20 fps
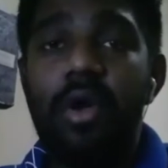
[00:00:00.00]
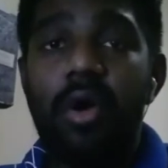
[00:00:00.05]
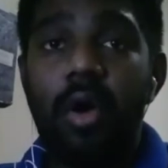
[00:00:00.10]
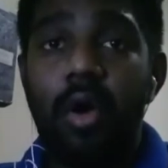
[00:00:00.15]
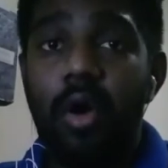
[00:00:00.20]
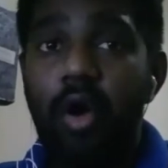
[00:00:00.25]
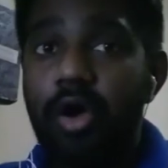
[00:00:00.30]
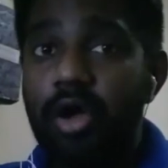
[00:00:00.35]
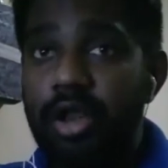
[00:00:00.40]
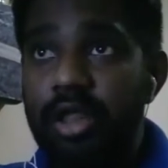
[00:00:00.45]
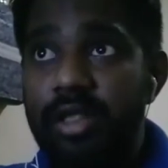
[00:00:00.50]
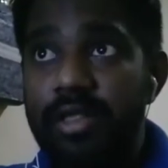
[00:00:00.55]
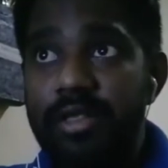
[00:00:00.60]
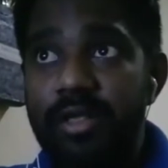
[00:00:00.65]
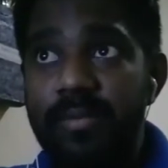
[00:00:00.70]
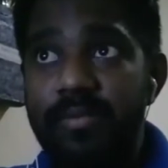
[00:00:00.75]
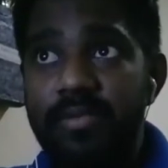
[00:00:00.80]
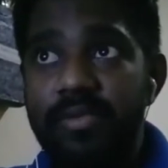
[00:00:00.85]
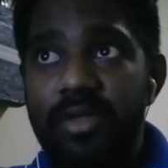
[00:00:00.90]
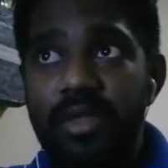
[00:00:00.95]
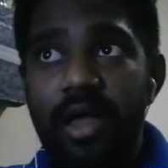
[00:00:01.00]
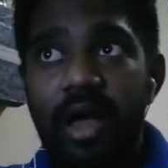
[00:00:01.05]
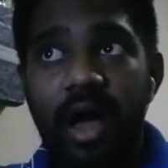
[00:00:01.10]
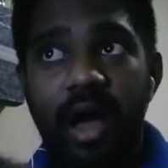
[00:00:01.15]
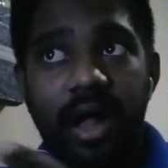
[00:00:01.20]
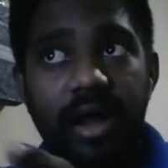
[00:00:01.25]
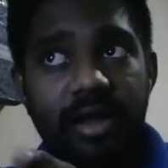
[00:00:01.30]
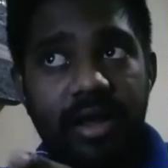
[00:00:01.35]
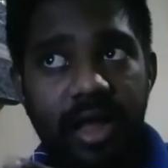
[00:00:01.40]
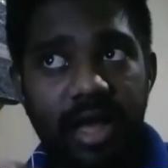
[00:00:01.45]
Organisms
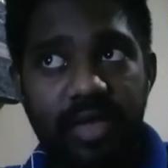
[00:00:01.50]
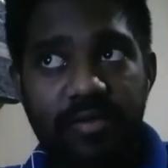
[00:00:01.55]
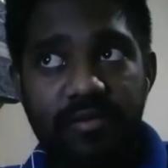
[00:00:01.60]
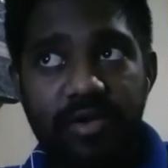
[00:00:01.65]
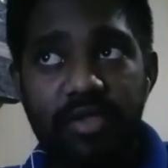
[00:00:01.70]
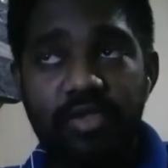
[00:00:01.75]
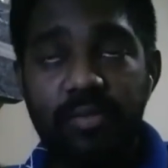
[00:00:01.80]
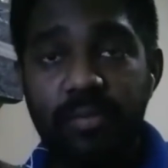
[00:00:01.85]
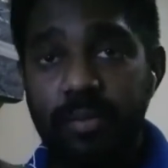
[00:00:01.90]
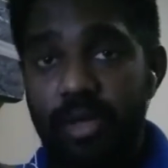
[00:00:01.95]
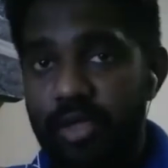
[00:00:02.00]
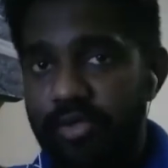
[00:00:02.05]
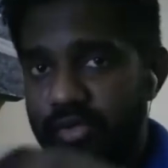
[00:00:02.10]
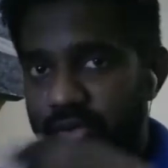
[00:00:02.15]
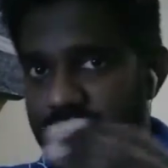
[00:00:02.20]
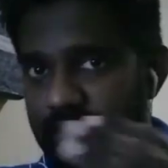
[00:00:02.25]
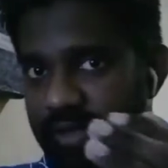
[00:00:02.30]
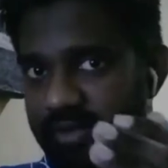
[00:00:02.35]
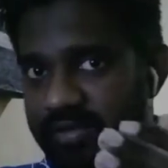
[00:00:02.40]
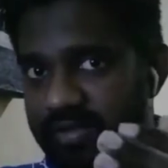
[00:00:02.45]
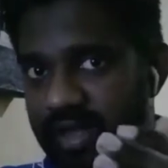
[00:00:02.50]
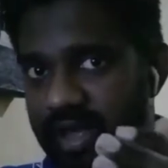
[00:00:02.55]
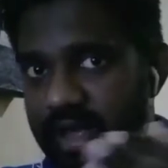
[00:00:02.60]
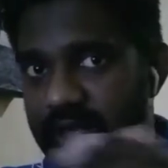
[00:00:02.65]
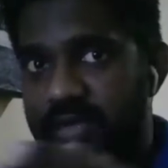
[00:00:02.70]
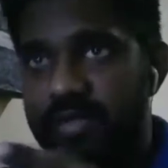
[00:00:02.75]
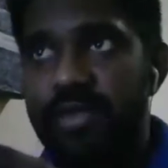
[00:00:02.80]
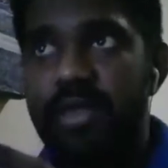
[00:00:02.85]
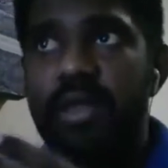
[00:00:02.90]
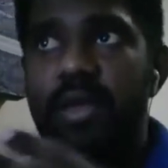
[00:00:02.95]
are diverse based on their size,
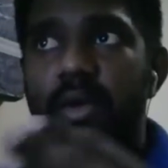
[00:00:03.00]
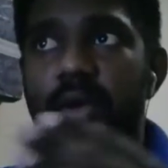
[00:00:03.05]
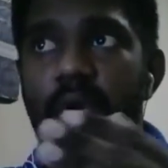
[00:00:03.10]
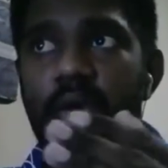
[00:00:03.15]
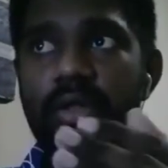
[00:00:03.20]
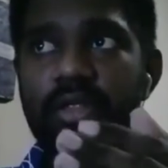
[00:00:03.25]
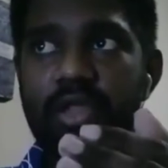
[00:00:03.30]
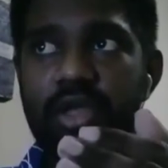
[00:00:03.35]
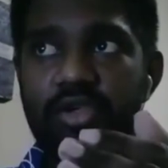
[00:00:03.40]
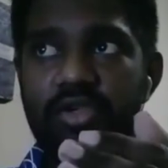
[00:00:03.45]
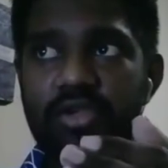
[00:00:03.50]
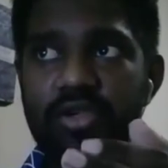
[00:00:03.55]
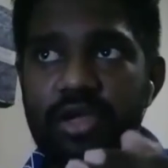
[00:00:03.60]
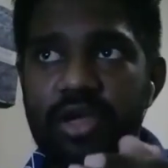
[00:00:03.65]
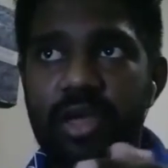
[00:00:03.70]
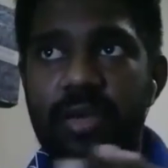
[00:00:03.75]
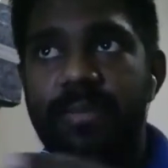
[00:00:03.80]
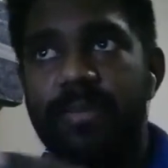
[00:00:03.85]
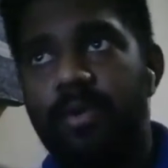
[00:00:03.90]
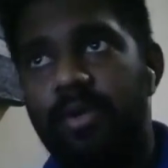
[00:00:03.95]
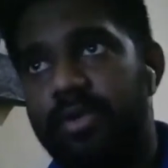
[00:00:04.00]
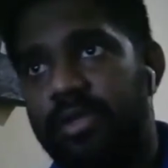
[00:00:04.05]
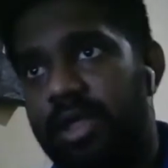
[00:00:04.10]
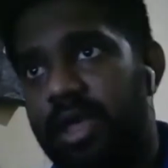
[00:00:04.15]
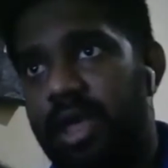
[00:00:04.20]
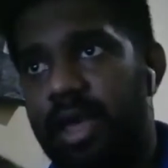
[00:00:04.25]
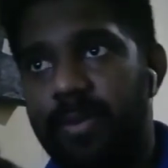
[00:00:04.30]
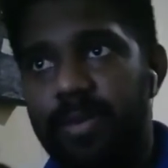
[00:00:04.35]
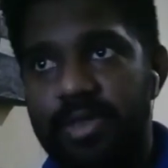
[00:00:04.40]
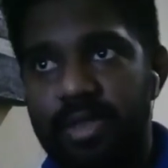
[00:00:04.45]
on their shape, on their
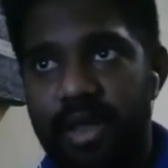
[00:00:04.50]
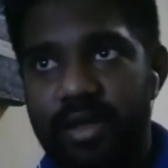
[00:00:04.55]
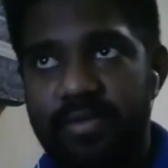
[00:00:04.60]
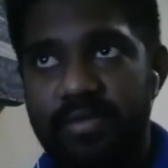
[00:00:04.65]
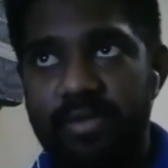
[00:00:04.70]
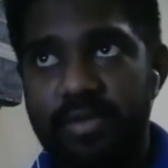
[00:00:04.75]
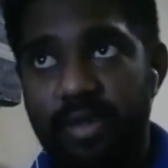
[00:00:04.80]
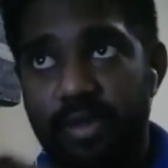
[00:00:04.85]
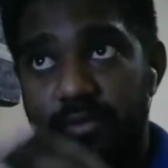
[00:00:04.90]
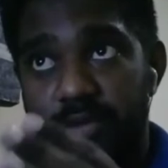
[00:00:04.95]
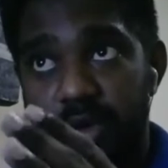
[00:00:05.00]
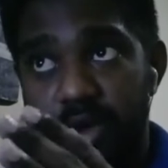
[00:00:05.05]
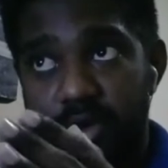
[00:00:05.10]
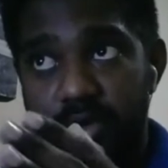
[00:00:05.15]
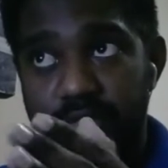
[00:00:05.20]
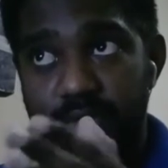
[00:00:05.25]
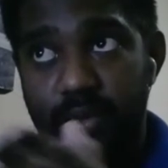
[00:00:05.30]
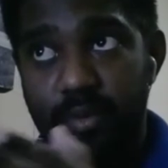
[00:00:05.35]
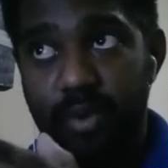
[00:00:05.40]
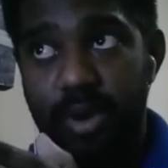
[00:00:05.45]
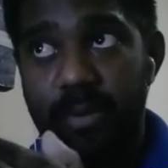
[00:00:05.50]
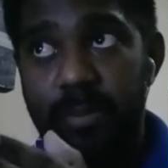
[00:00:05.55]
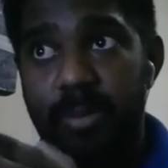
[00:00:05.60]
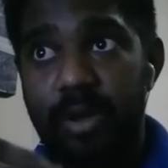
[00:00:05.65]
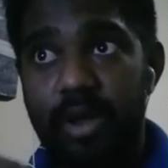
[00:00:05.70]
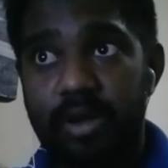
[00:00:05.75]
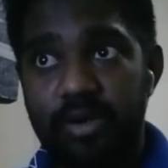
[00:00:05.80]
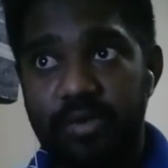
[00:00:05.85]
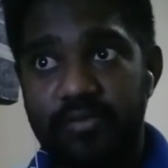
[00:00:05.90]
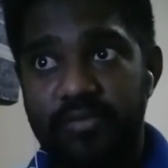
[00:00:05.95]
habitats. Now we are going to see one
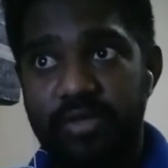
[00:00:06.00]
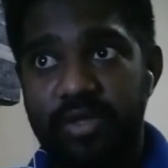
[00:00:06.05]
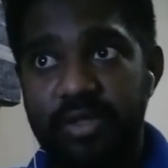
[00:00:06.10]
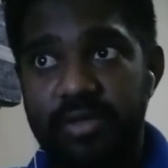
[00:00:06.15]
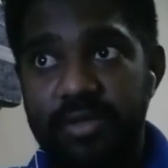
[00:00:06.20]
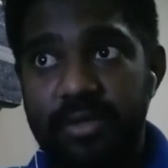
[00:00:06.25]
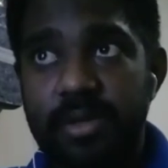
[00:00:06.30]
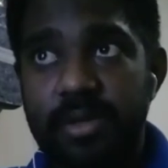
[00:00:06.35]
part of it.